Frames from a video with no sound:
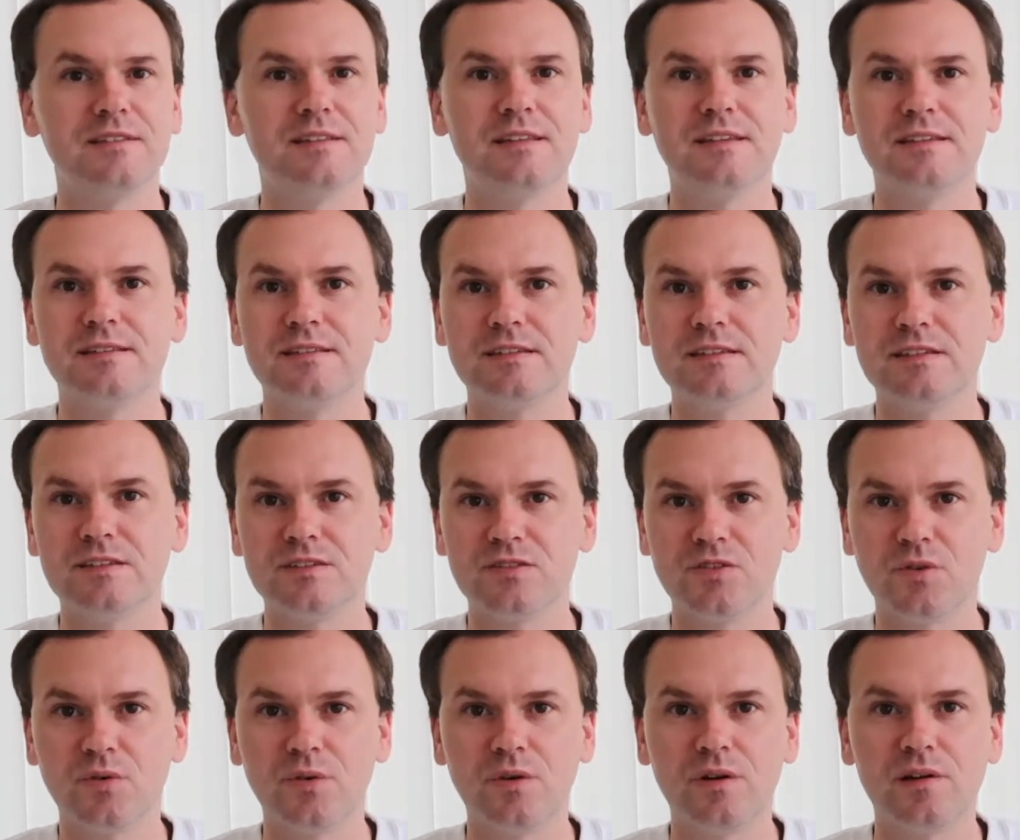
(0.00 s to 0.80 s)
the Disney
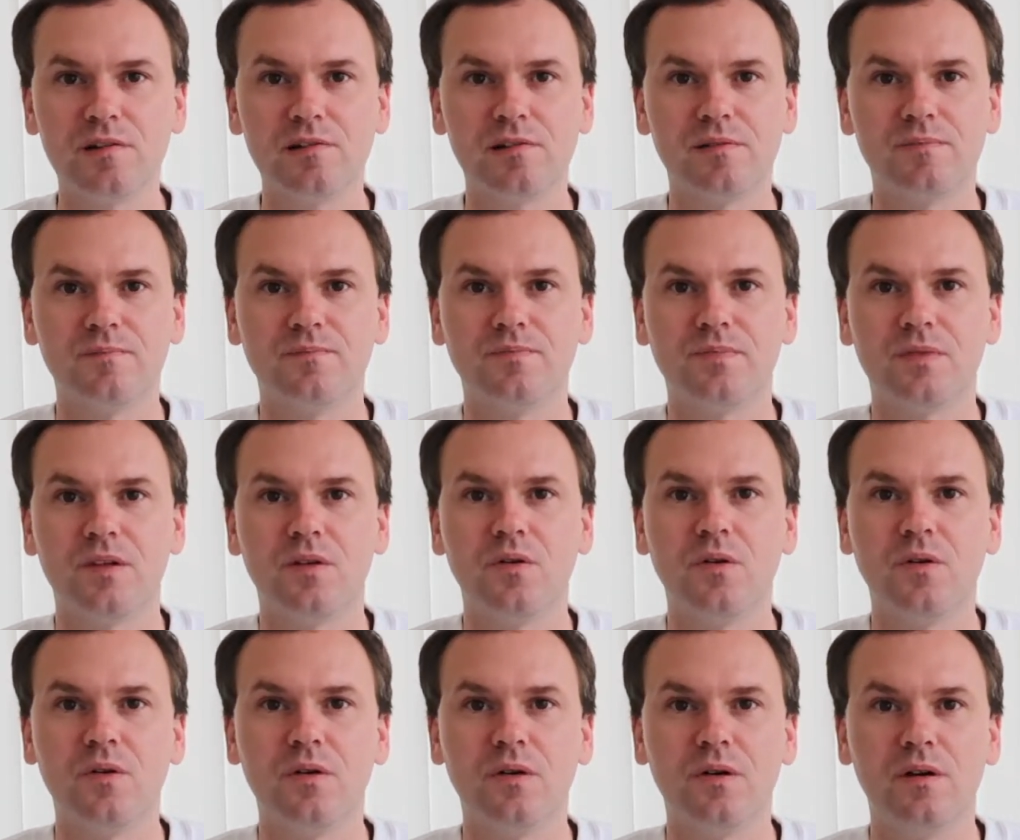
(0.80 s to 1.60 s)
store,
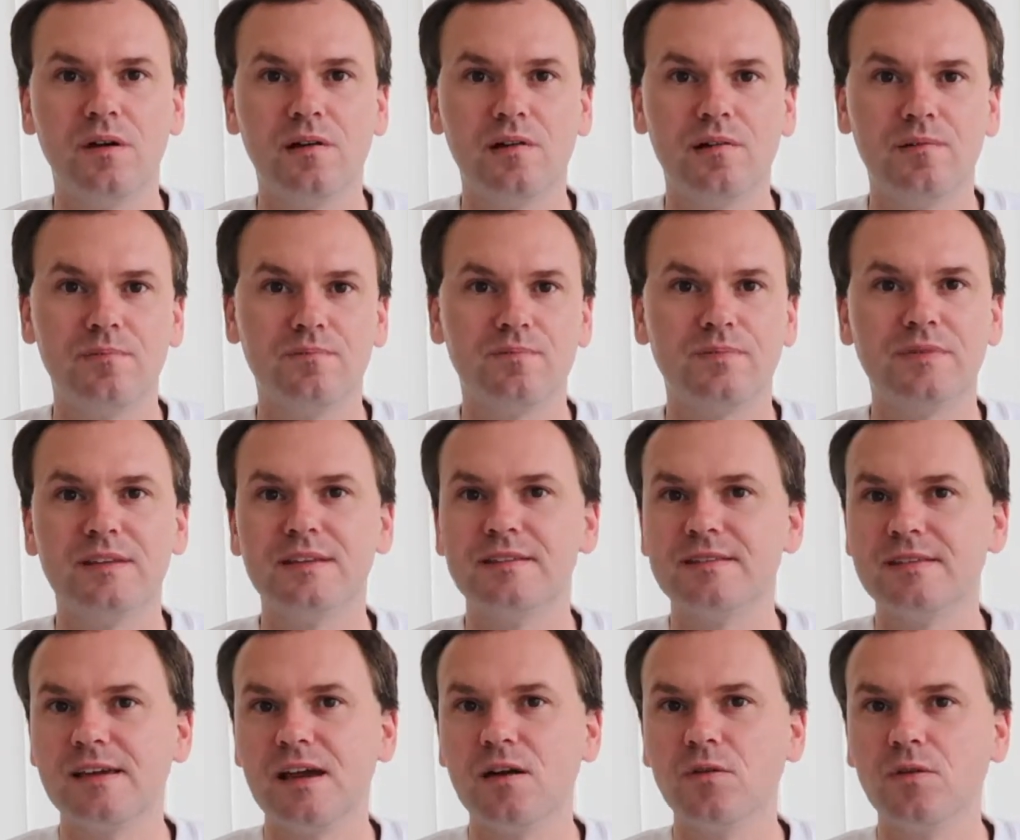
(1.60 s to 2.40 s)
or
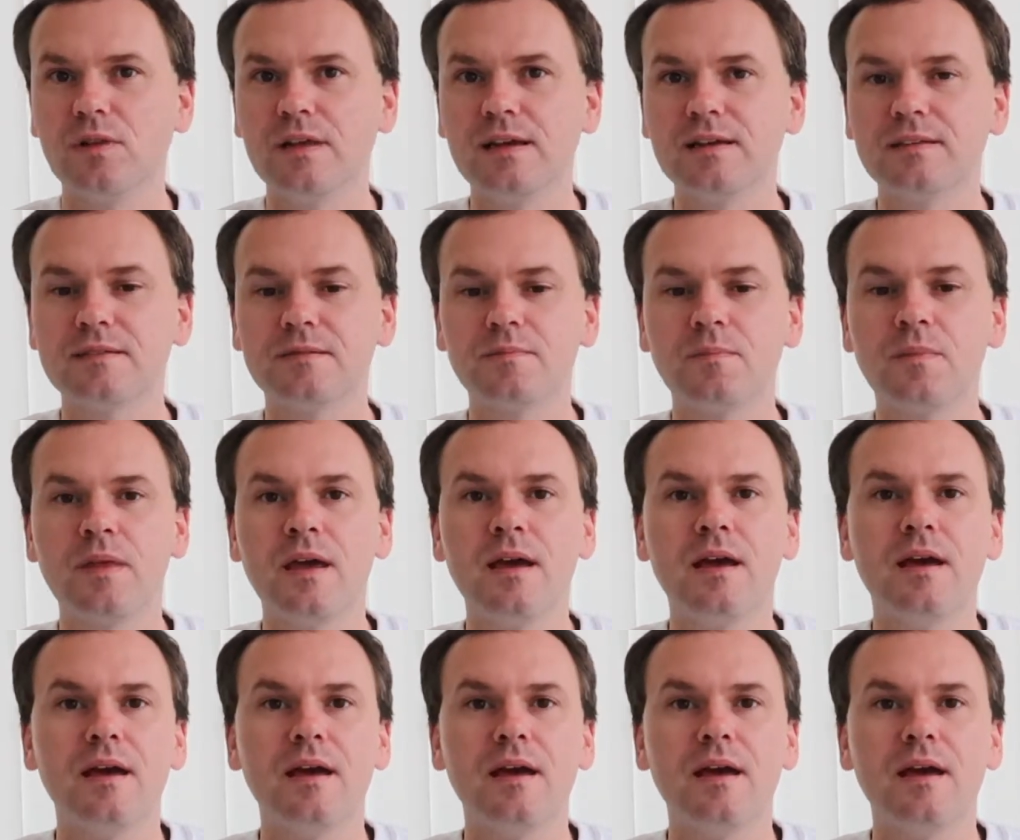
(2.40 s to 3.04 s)
Disney outlets.